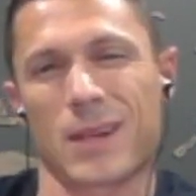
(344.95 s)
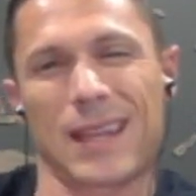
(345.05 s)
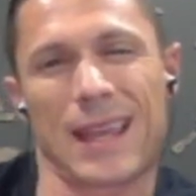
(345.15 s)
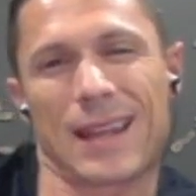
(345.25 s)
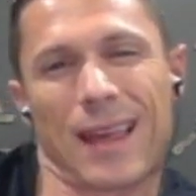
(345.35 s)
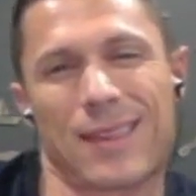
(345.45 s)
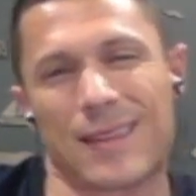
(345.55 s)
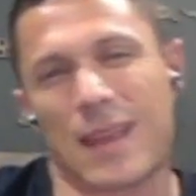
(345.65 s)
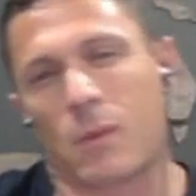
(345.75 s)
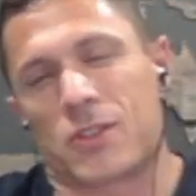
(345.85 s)
But again, I
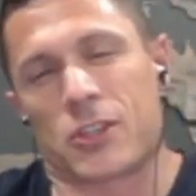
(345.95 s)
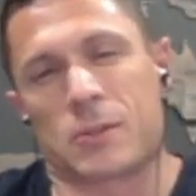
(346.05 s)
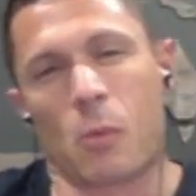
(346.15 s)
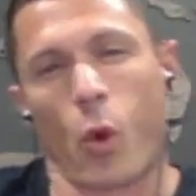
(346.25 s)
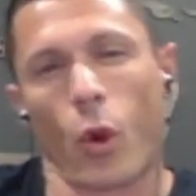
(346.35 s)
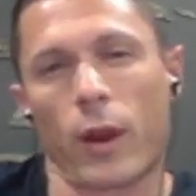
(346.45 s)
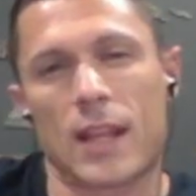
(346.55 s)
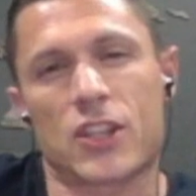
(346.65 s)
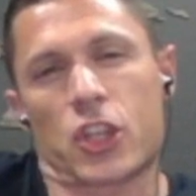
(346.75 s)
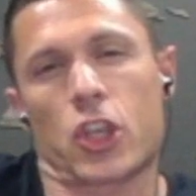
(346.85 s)
think that was just more
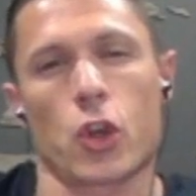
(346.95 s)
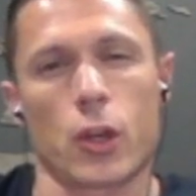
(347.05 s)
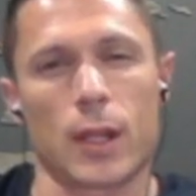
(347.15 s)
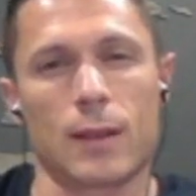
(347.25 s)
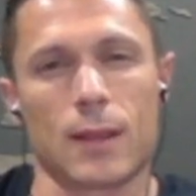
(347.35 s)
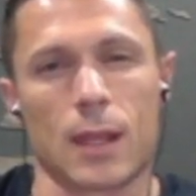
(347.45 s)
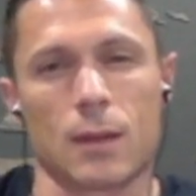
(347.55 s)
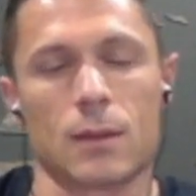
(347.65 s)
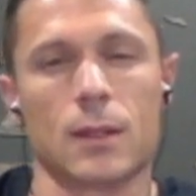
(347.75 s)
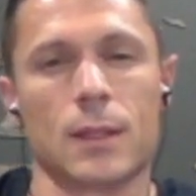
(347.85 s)
insecurity
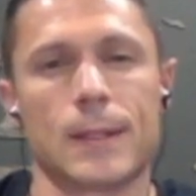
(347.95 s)
than